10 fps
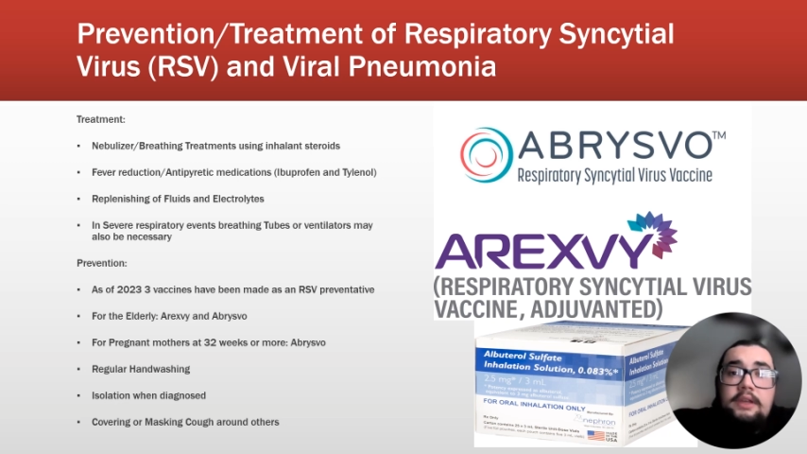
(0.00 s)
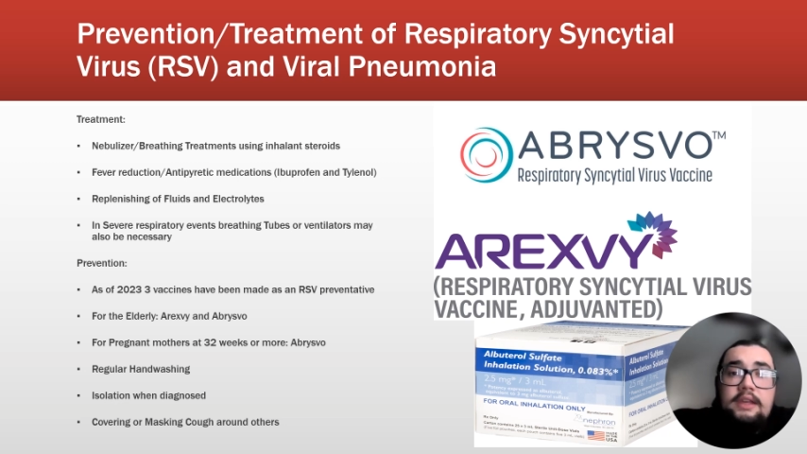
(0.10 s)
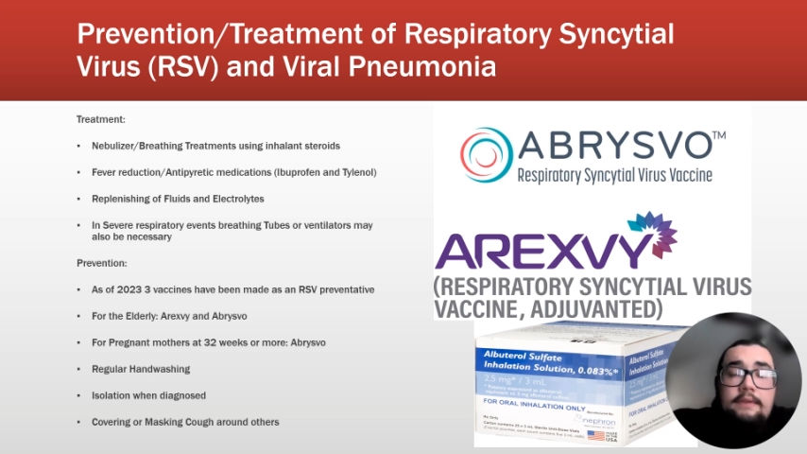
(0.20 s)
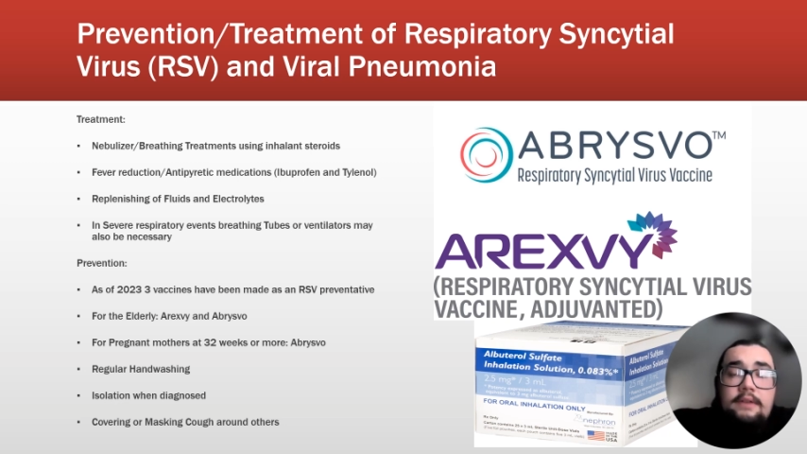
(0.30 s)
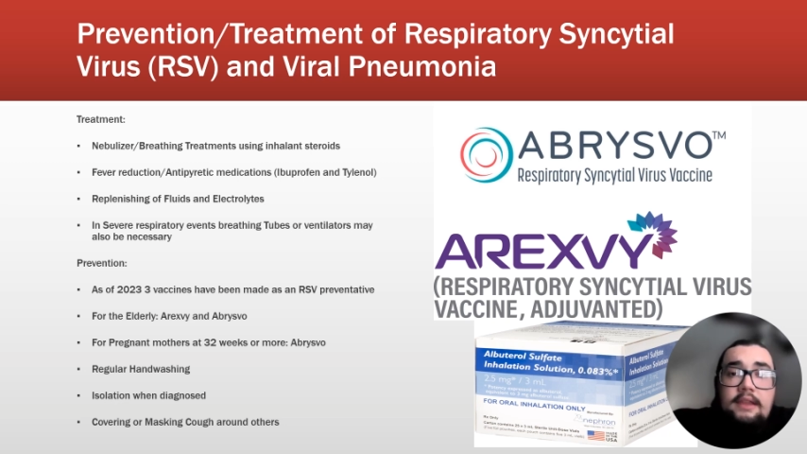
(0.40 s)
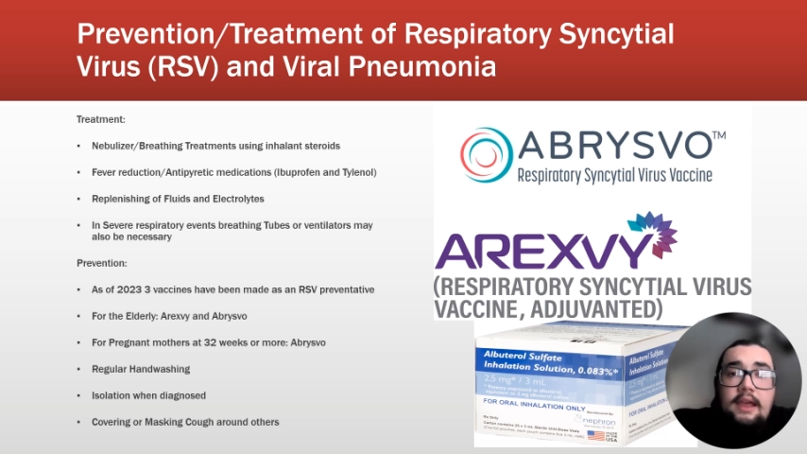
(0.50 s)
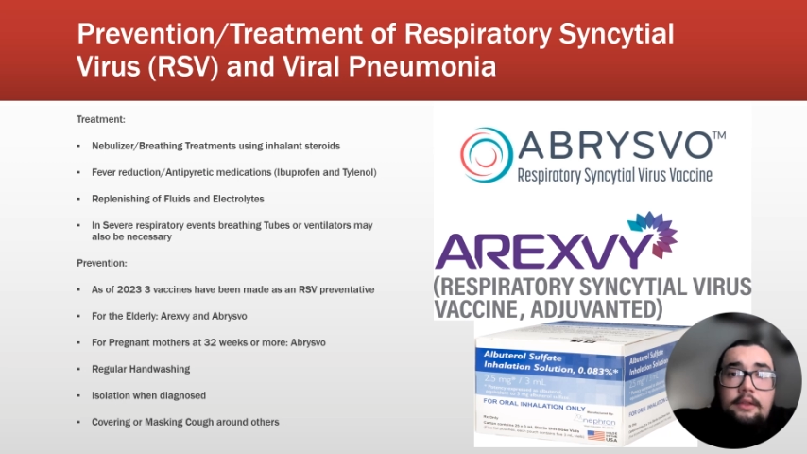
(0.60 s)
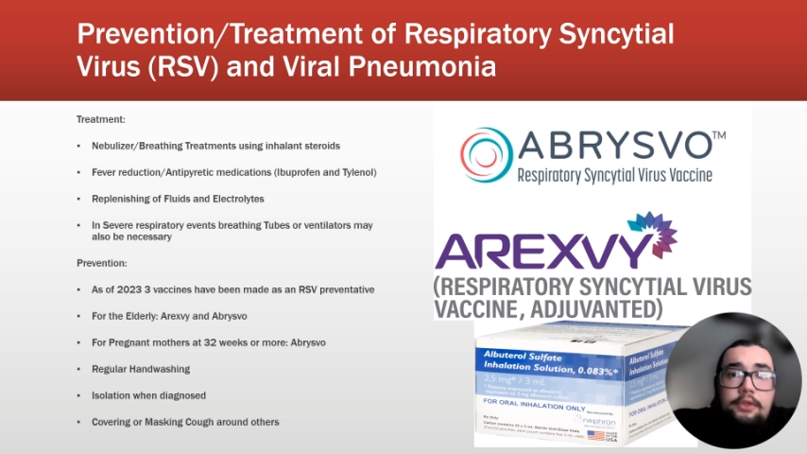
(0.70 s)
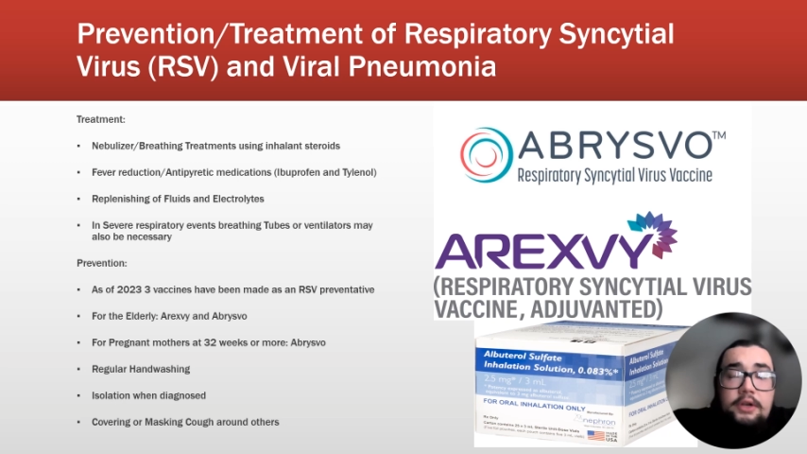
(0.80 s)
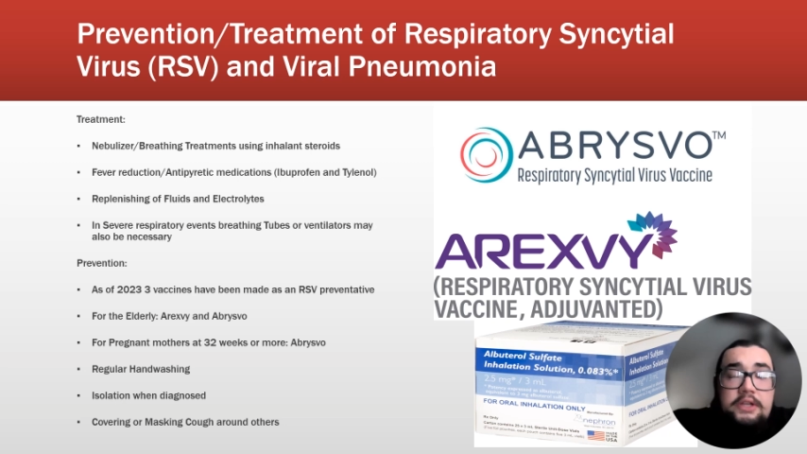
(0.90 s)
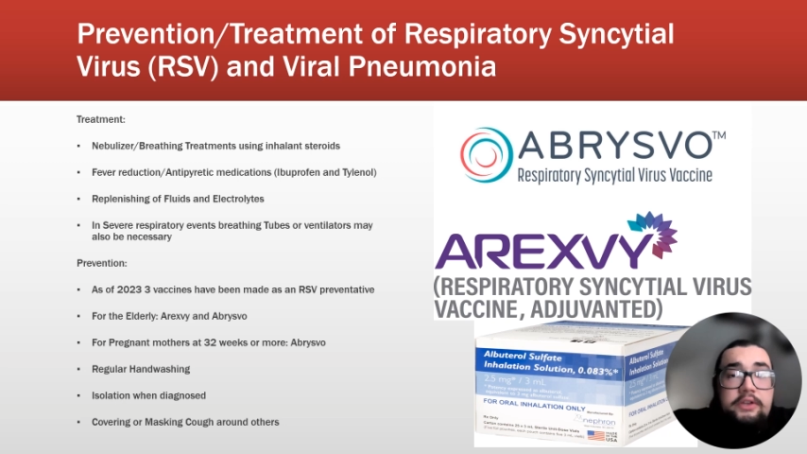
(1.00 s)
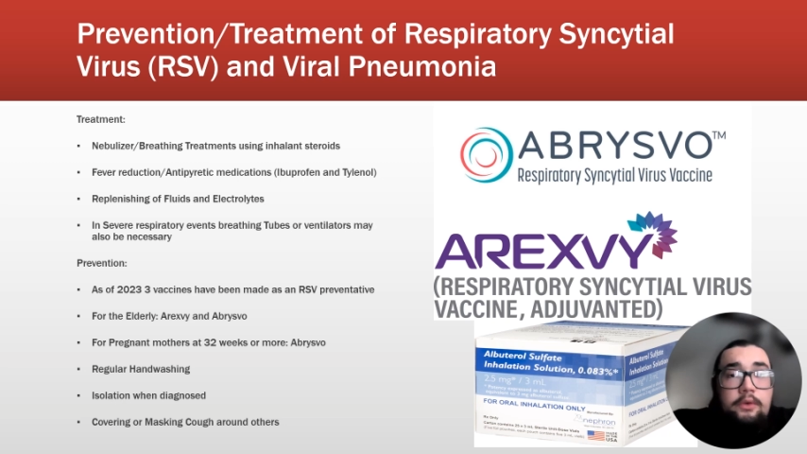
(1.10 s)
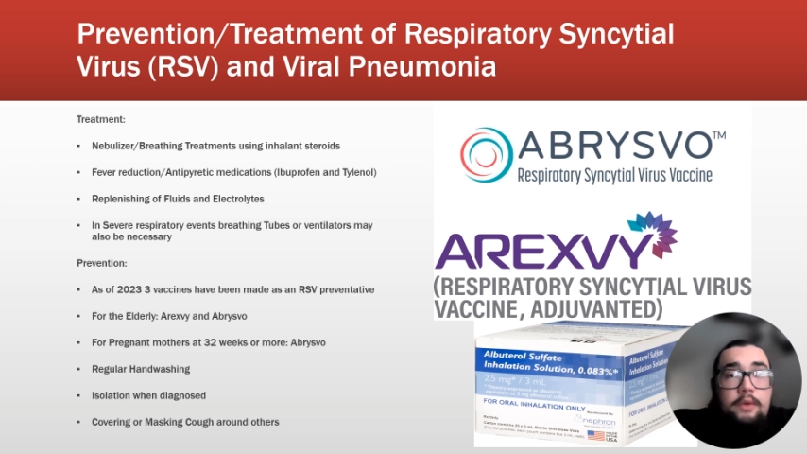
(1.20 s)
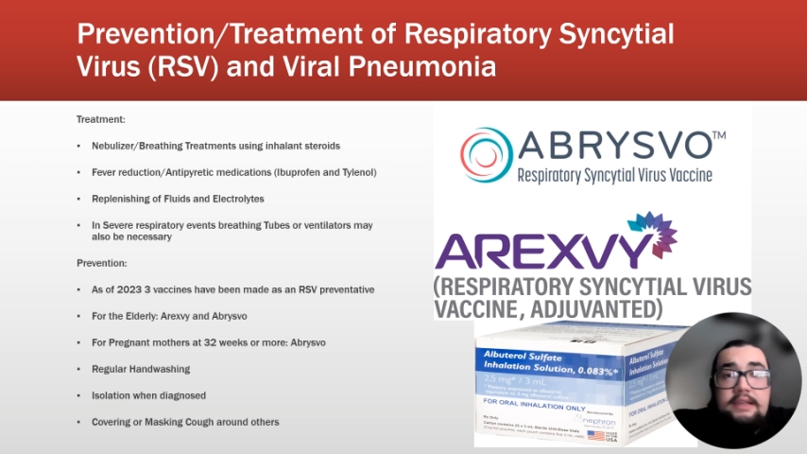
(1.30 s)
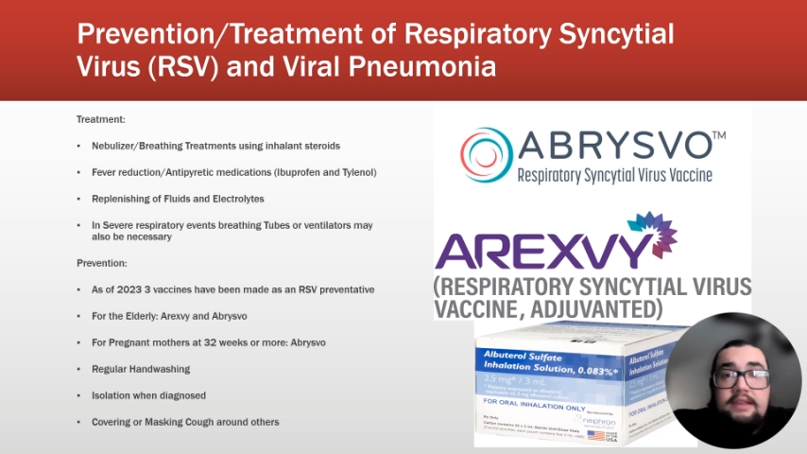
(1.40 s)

Given that 32 weeks